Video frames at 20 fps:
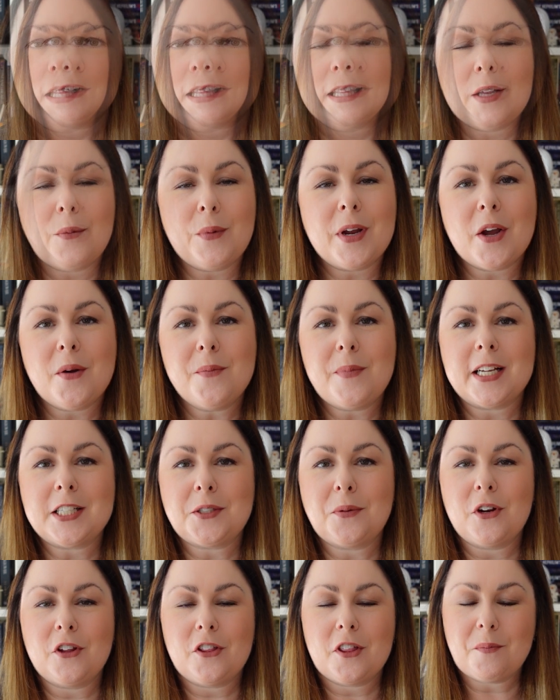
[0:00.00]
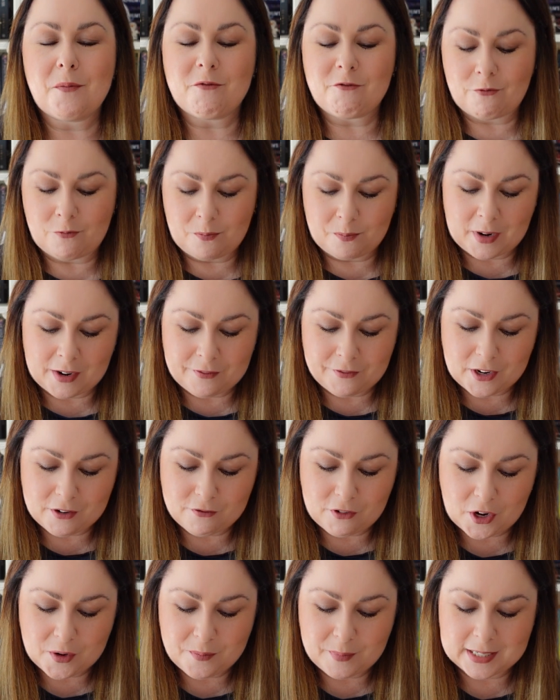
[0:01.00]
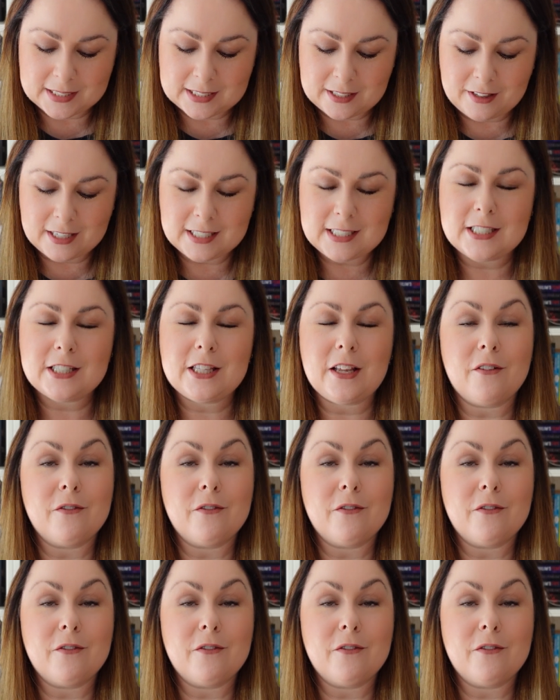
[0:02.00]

So then we're going back to another Mafia romance, and this is The